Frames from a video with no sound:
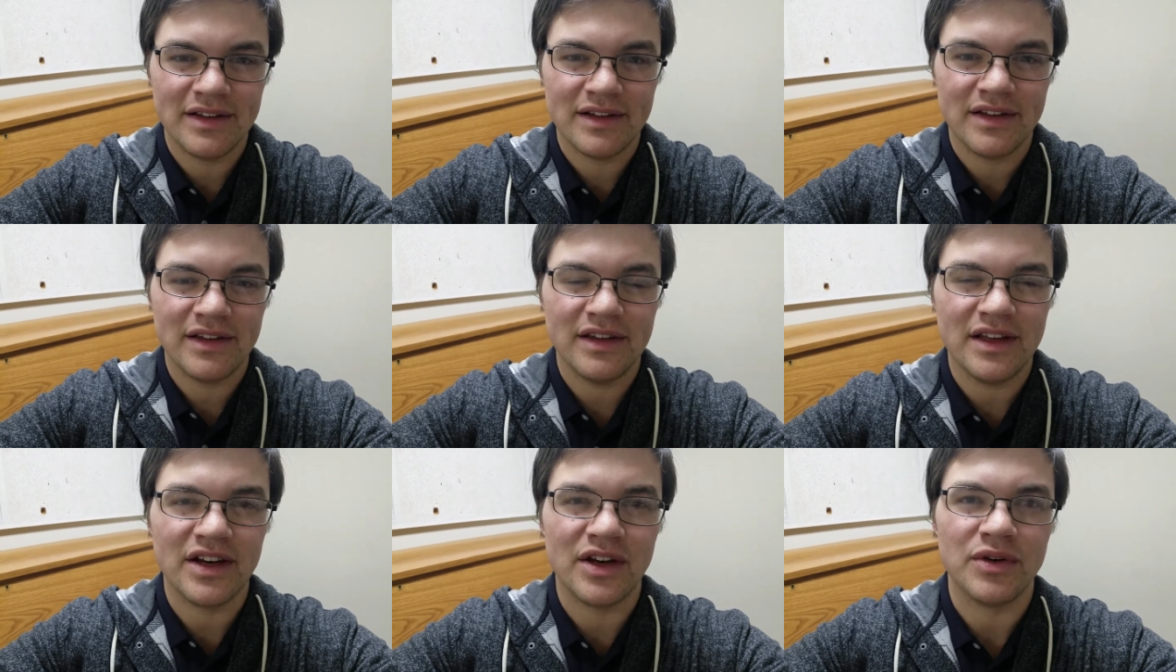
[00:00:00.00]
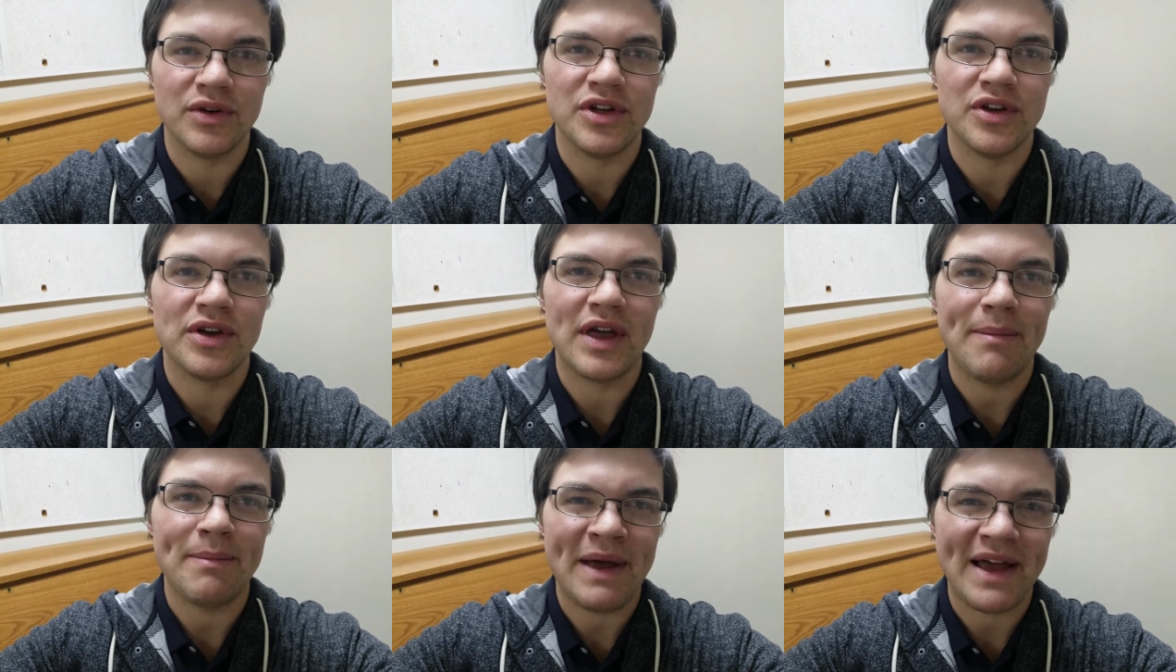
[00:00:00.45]
you know, you
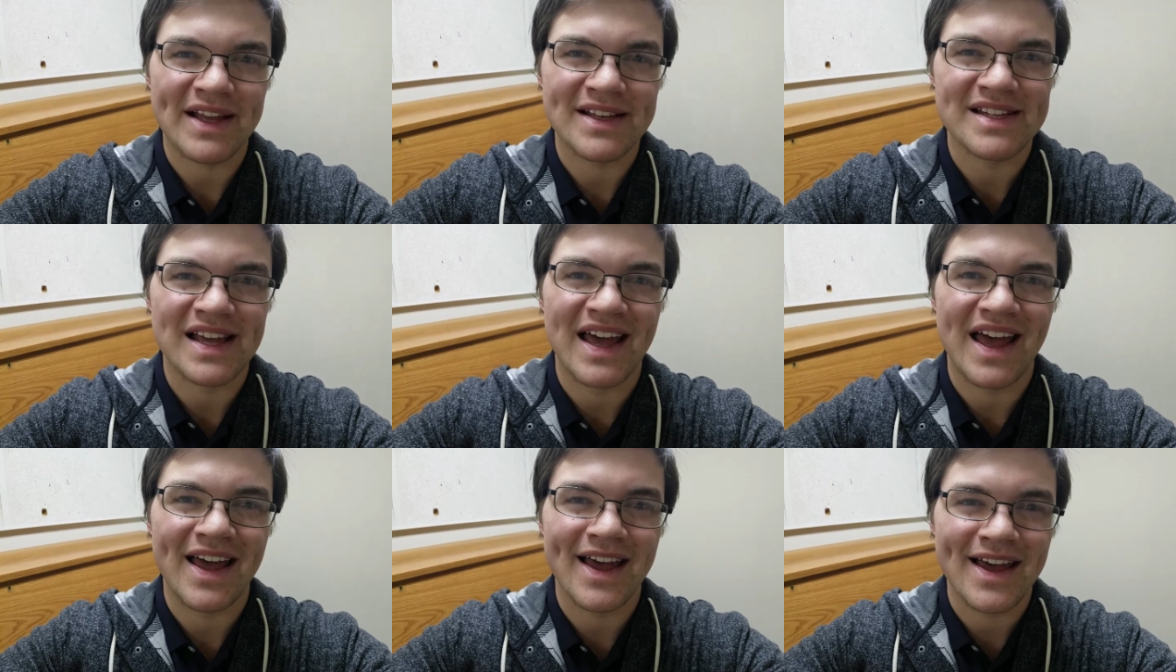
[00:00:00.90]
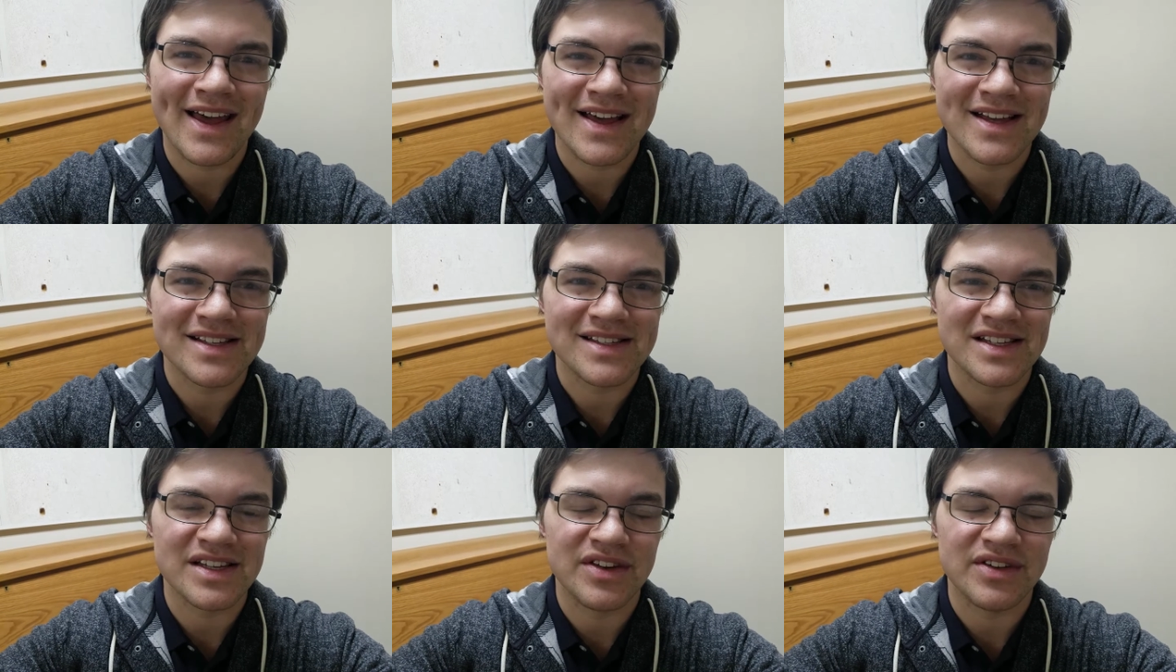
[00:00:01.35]
get back a
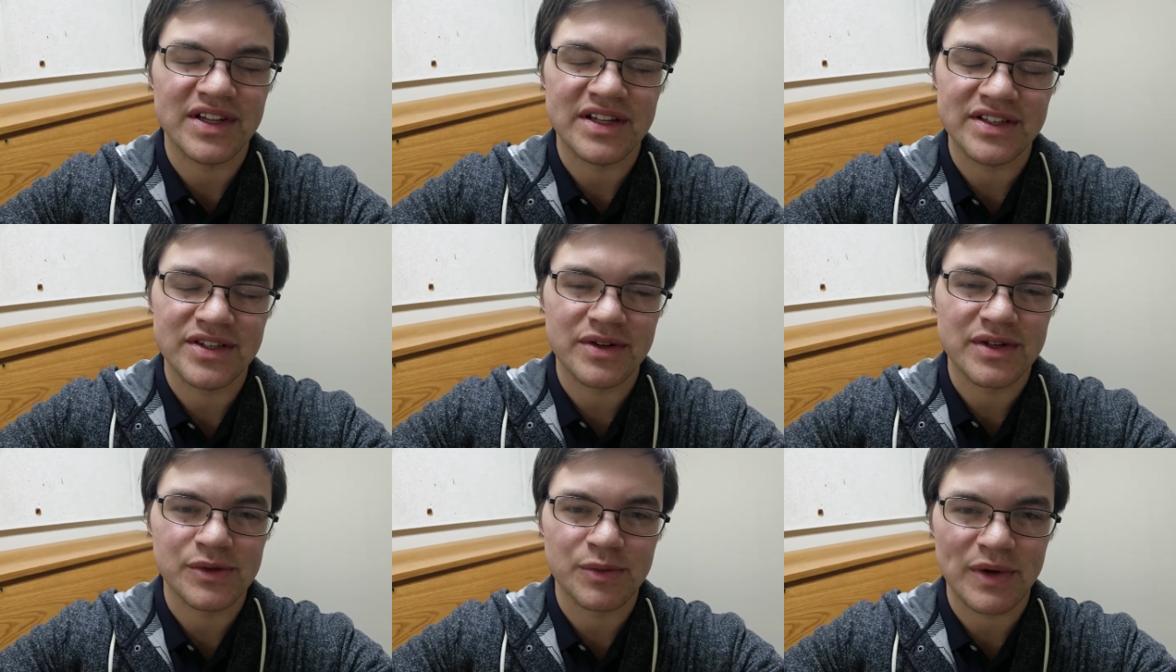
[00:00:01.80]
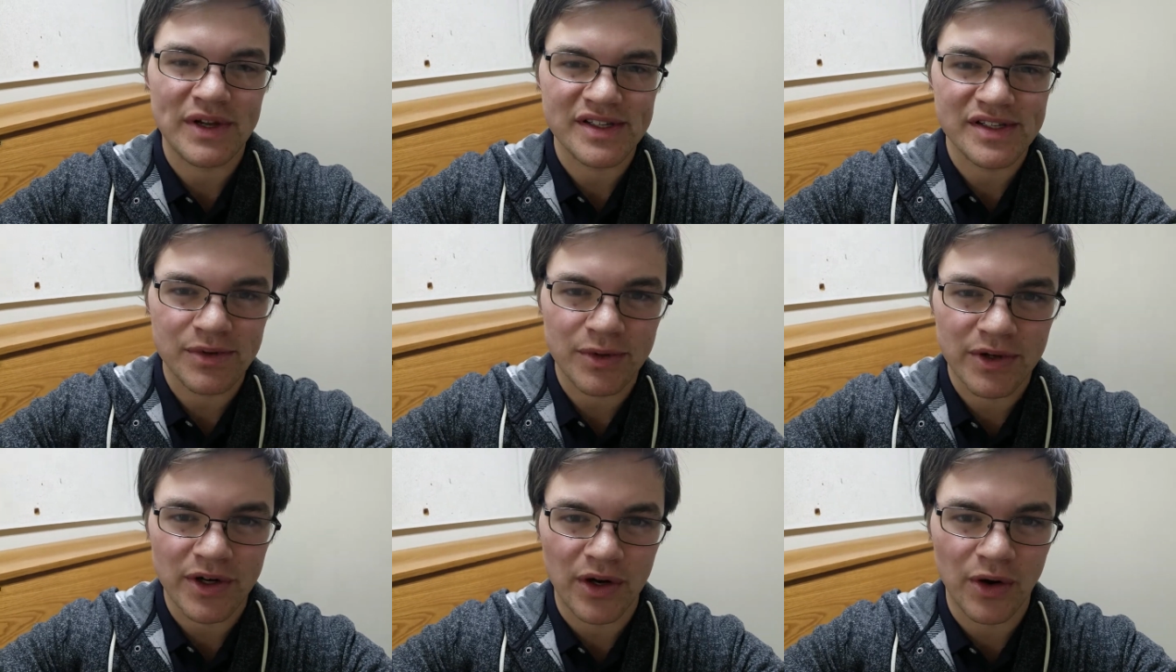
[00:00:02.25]
test and you didn't do as well as
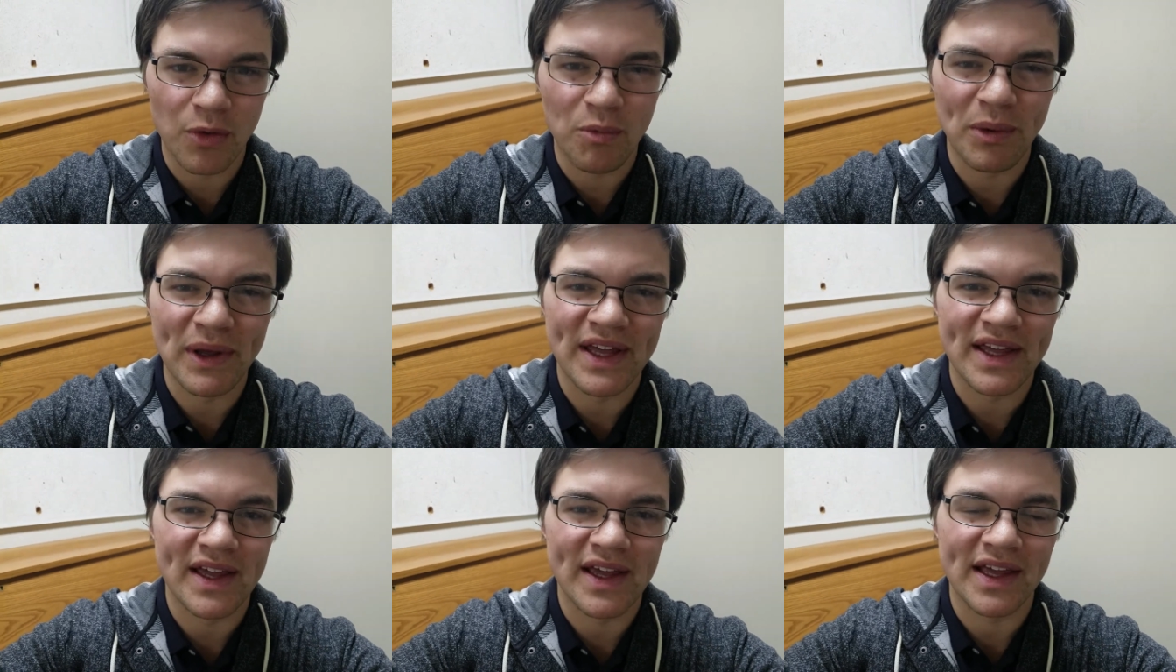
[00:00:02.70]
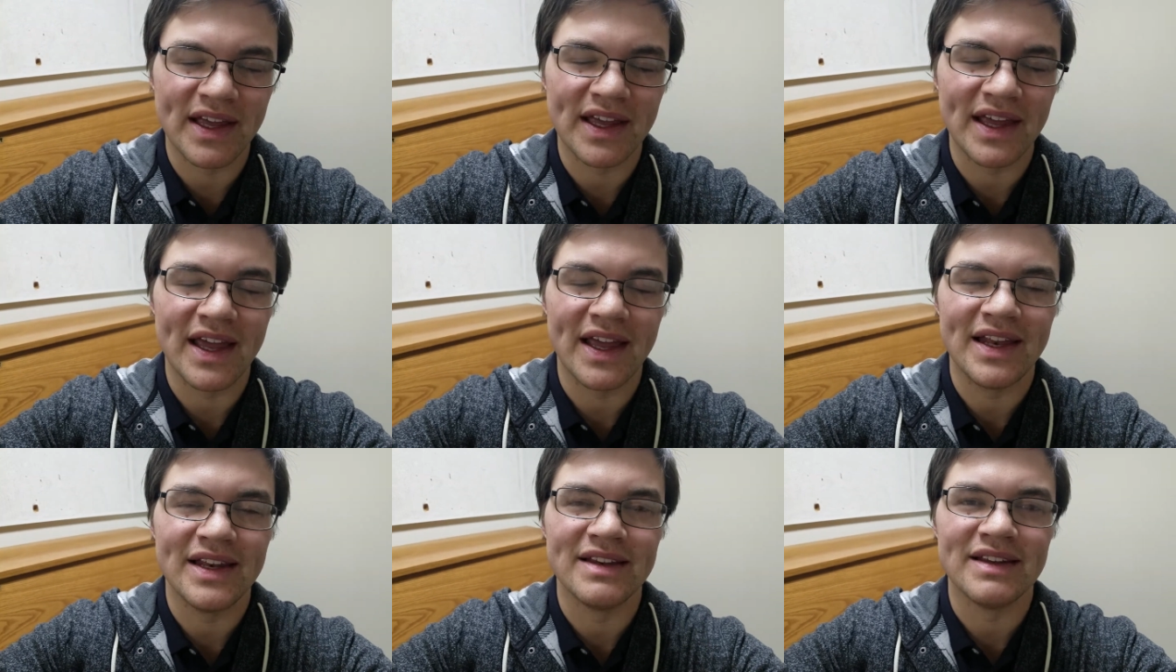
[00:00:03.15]
you were hoping,
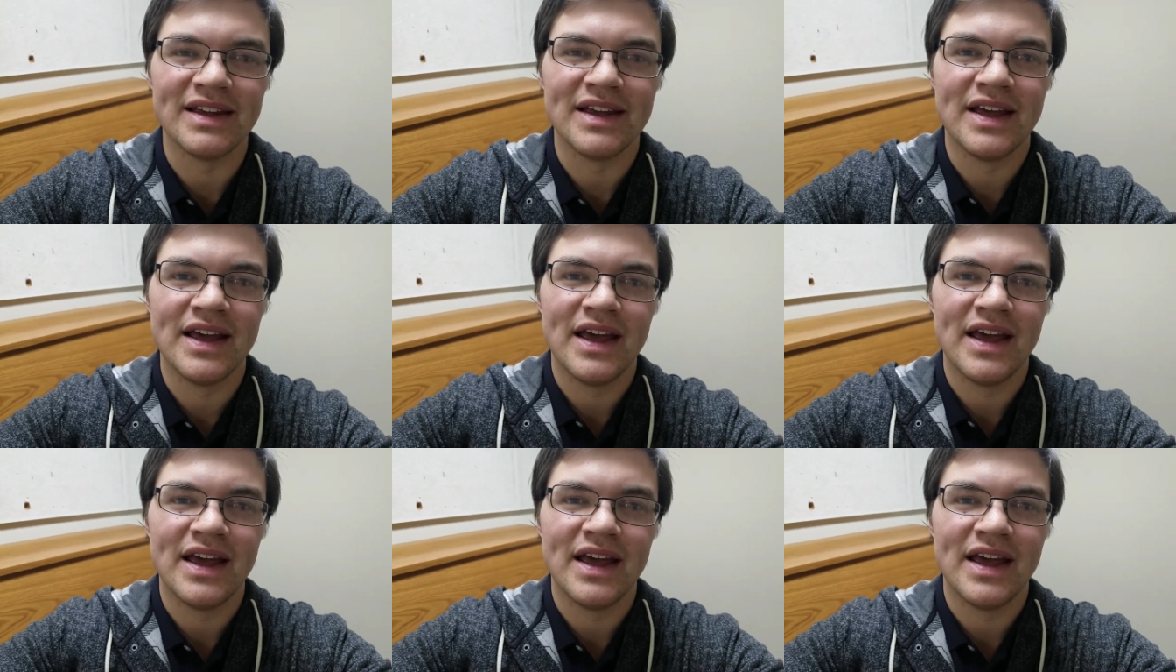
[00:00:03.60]
and